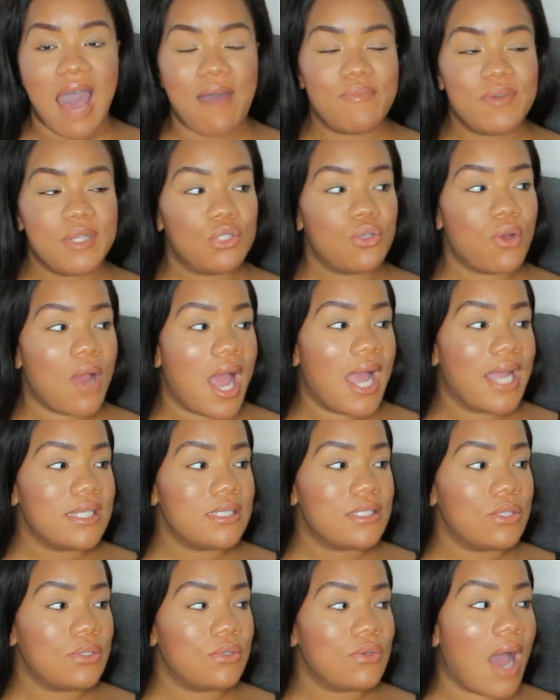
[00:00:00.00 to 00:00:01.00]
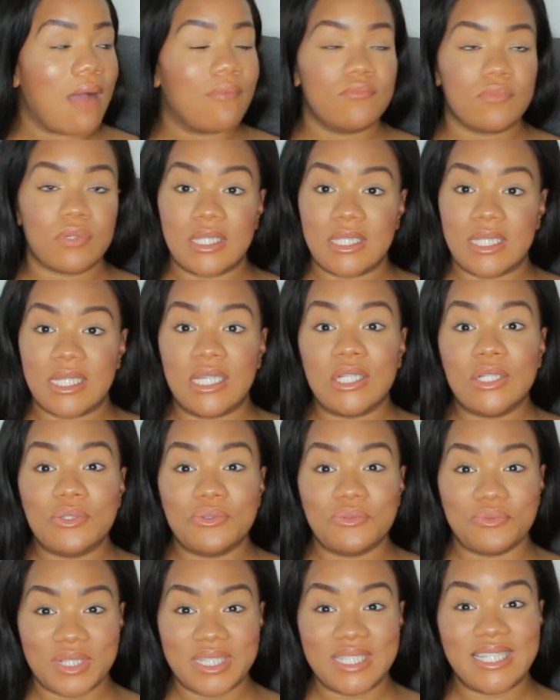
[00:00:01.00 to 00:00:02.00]
I've been trying to, I'm really,
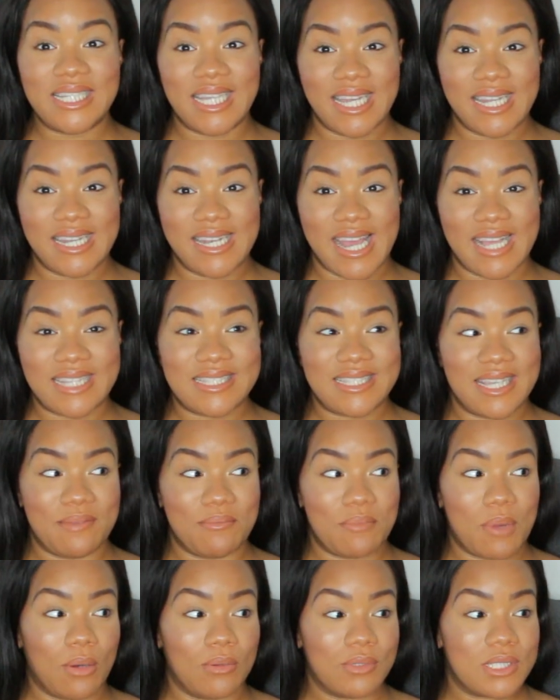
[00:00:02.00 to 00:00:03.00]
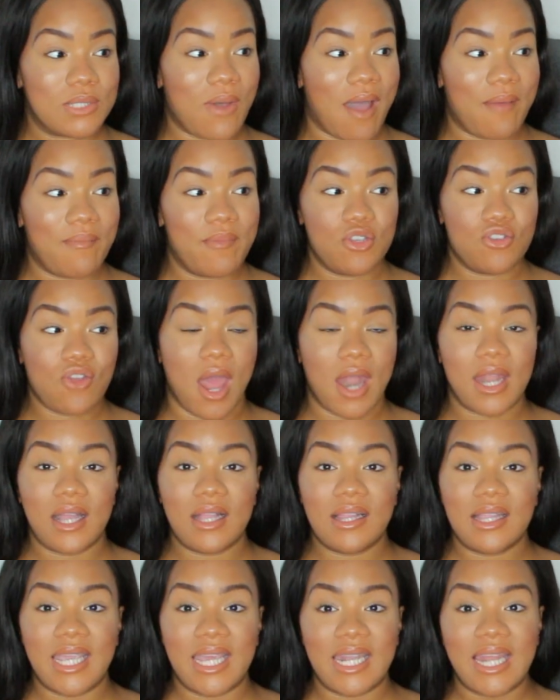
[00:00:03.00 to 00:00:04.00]
really in nesting mode. So I've been trying to
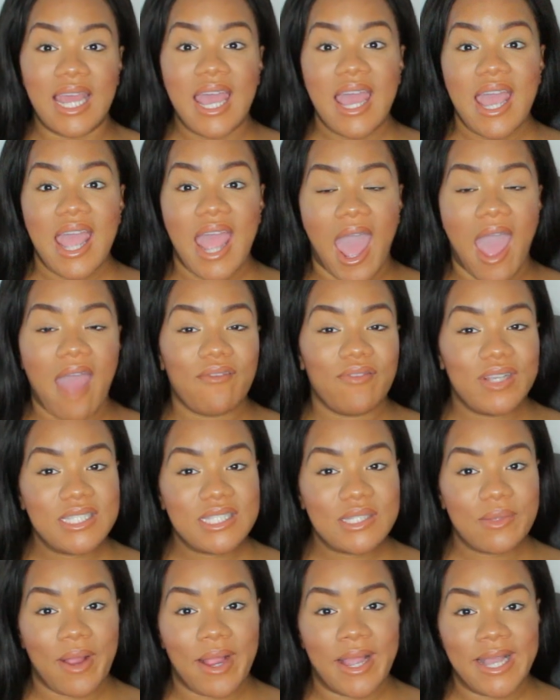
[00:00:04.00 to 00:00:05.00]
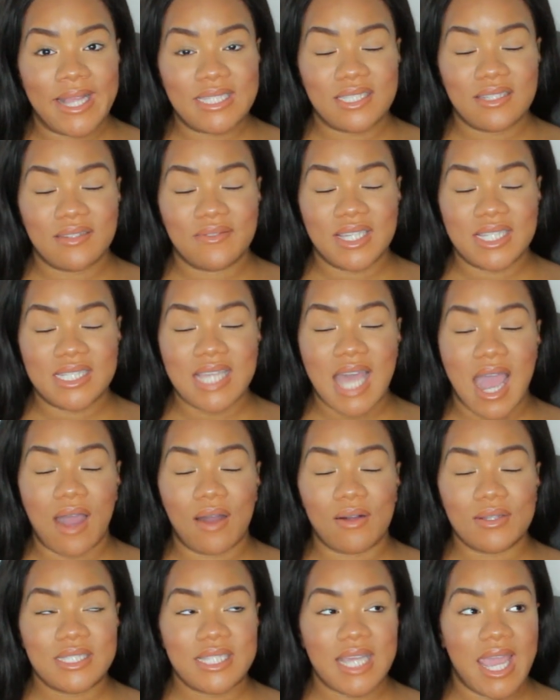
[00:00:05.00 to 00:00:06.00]
clean every square inch of this
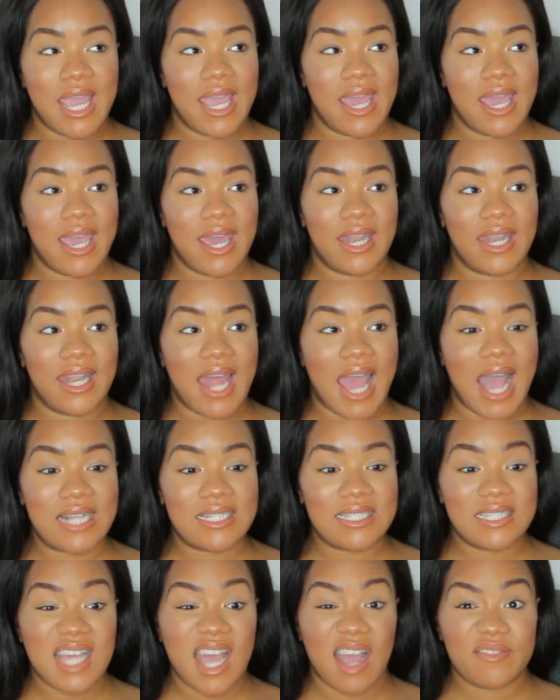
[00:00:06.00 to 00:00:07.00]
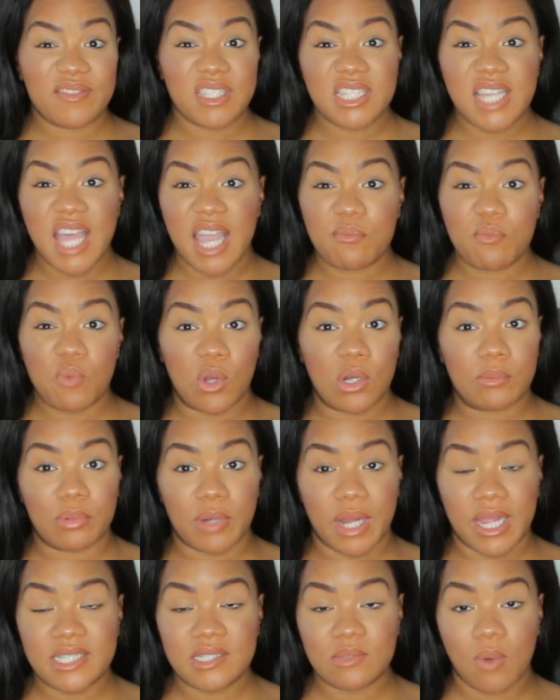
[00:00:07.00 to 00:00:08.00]
house, and I just have to take more
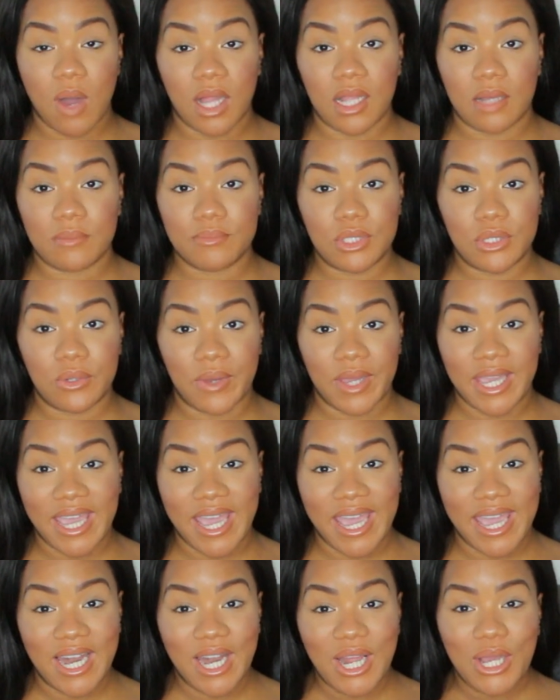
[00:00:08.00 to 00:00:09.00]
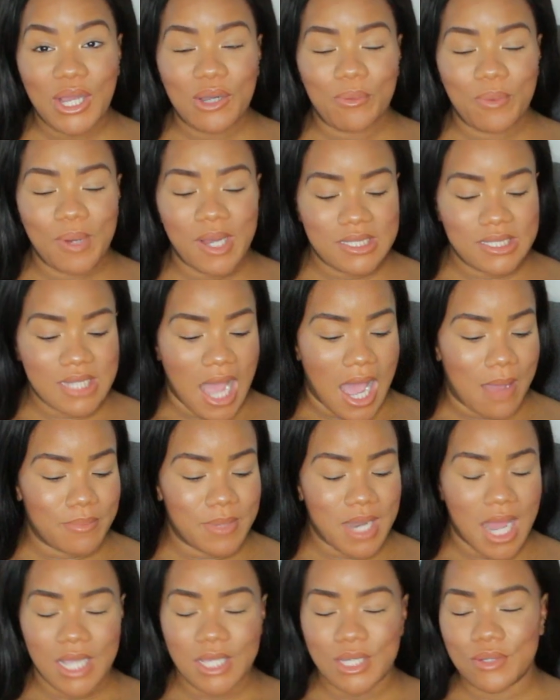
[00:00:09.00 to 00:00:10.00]
breaks while I'm doing it, which
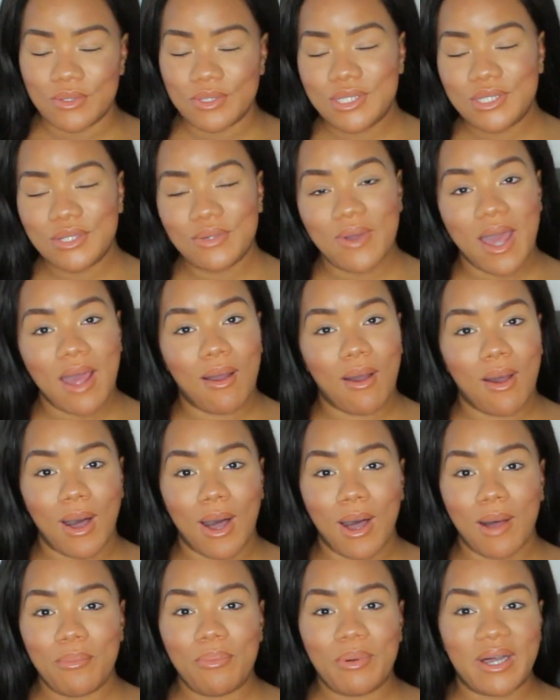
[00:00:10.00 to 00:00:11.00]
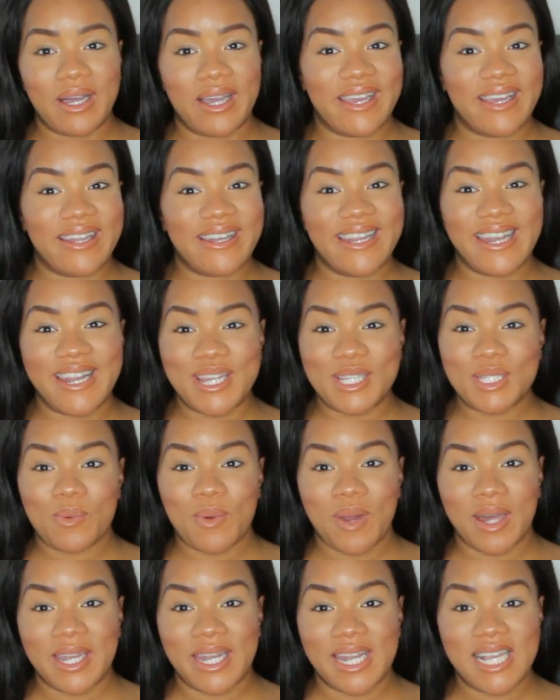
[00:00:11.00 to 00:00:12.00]
I'm not used to at all, but it is
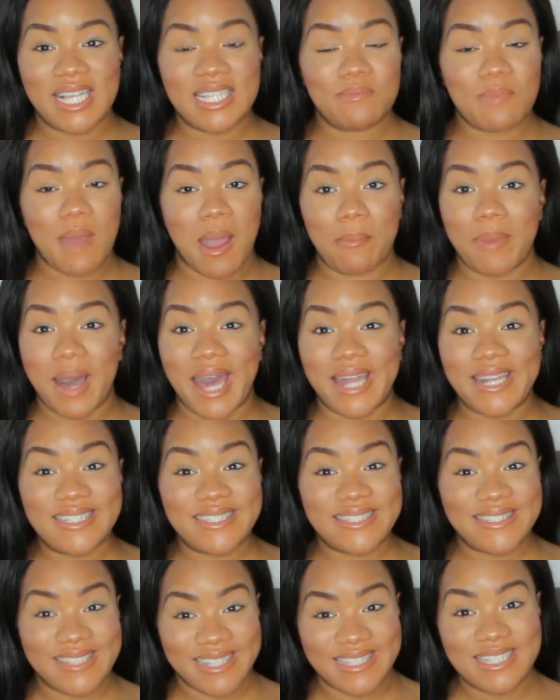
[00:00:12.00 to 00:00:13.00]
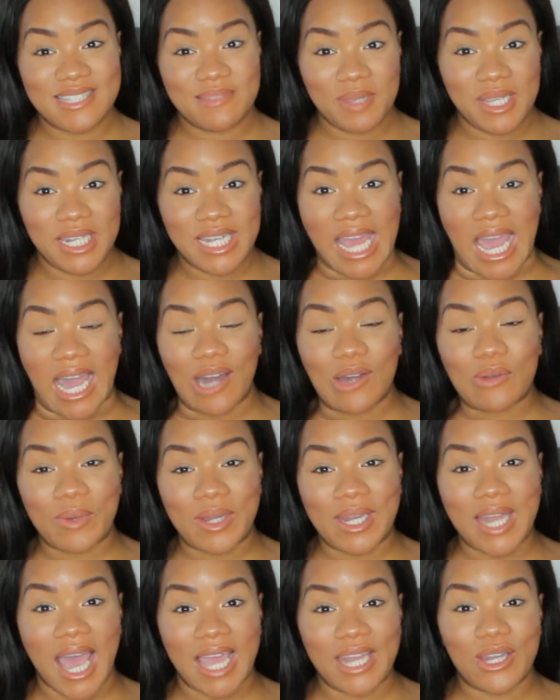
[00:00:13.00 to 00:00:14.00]
what it is. My body sits me down
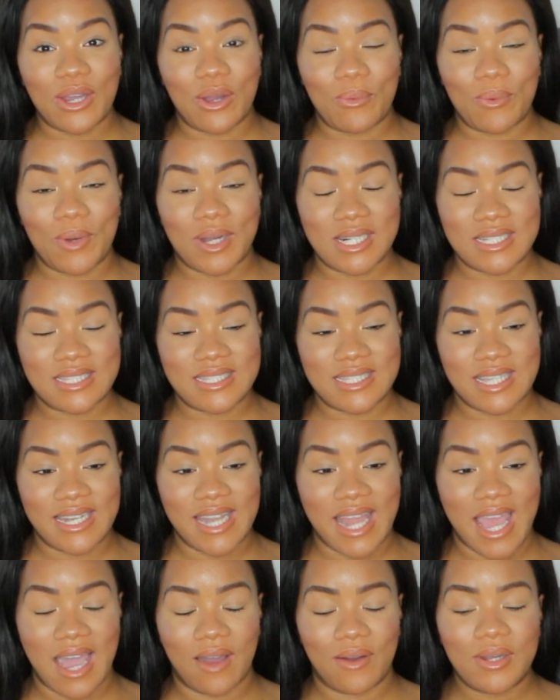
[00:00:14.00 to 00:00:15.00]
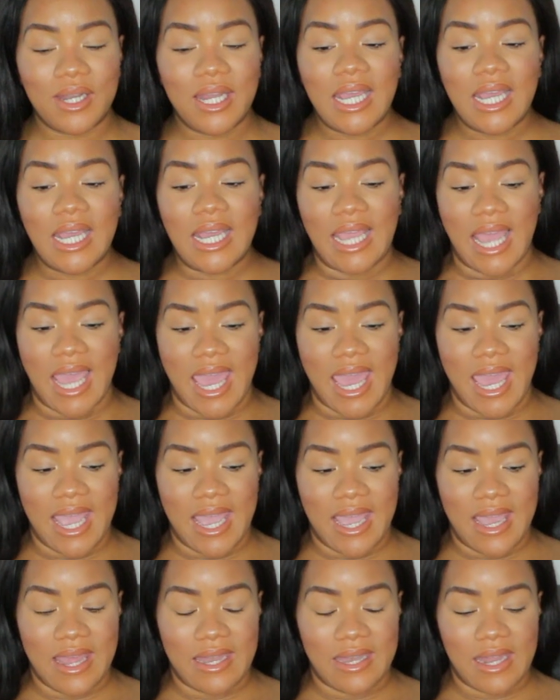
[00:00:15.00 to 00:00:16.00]
when I don't want to sit down.
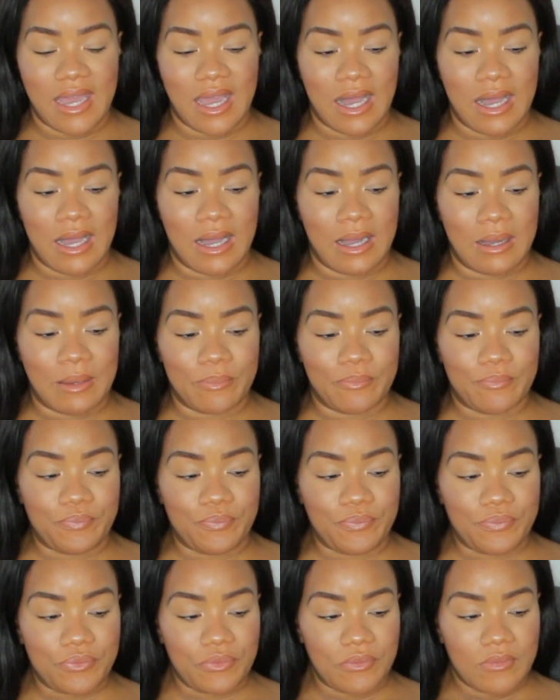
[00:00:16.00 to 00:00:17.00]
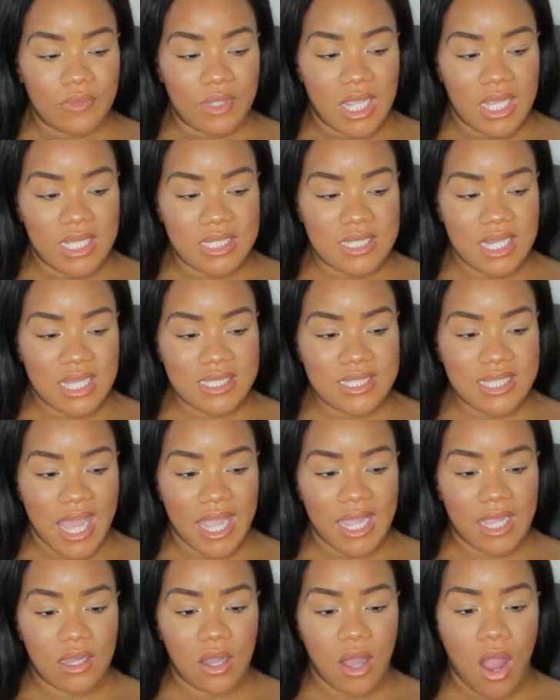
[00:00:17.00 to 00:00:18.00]
And it's just
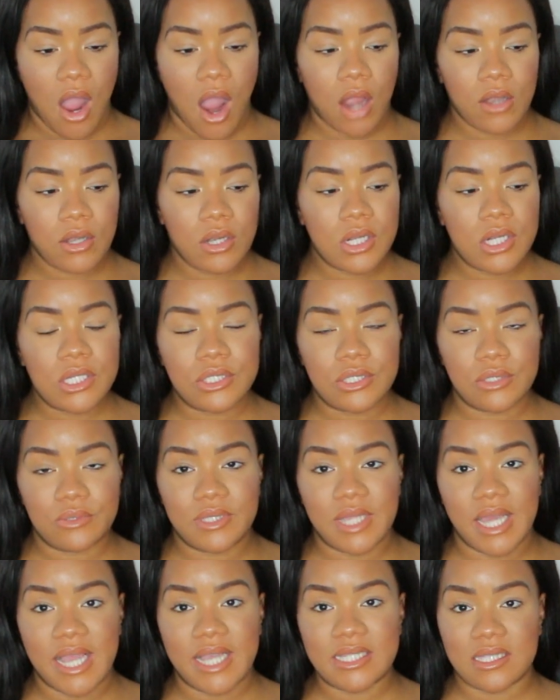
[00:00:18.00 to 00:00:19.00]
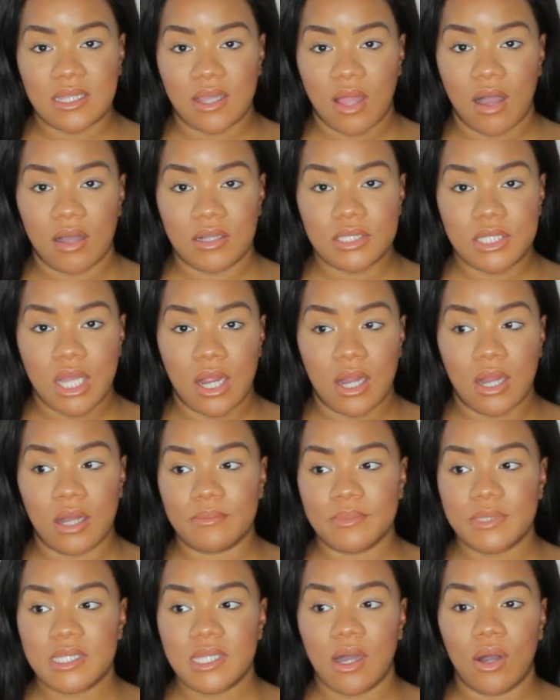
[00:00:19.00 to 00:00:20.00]
like harder to do things long
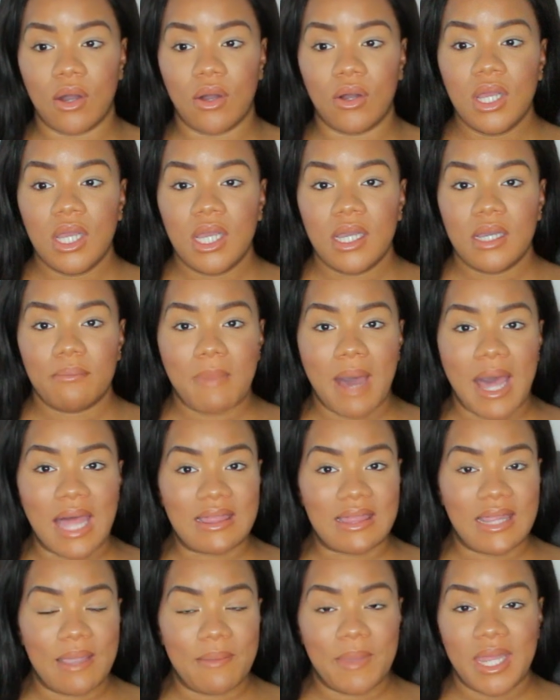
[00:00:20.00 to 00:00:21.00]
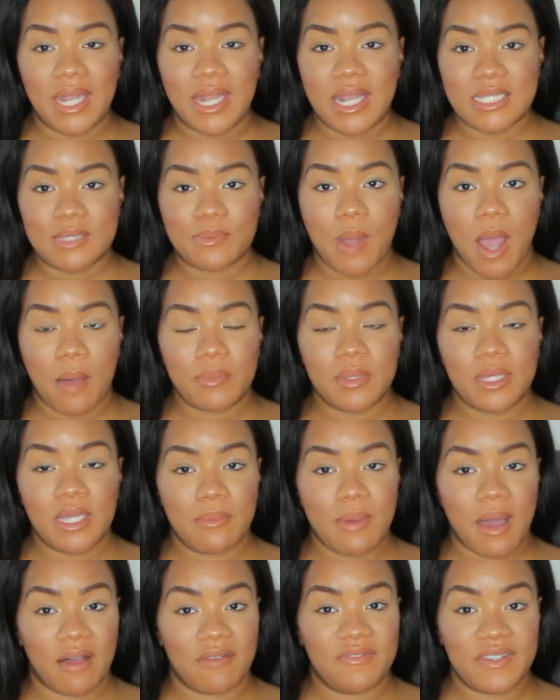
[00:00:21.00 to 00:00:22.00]
term. So my limit is probably
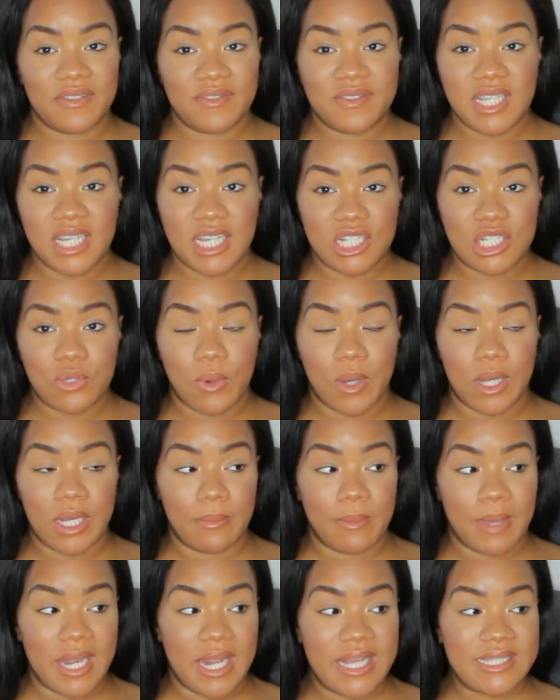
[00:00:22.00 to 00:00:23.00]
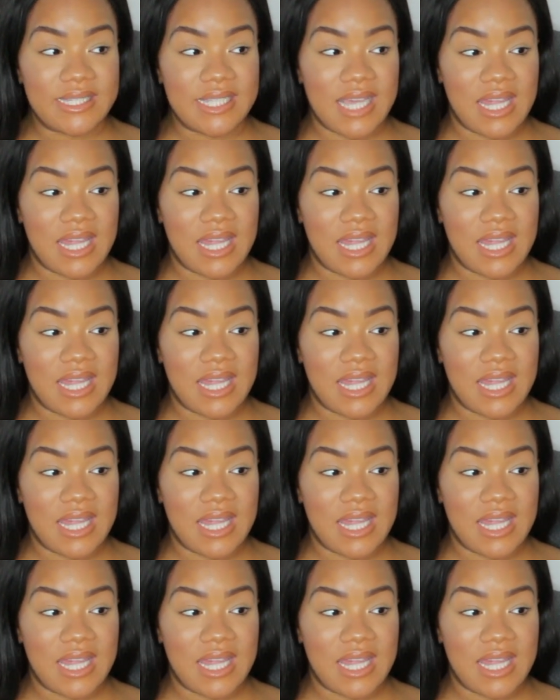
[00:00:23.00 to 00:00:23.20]
about 15, 20 minutes.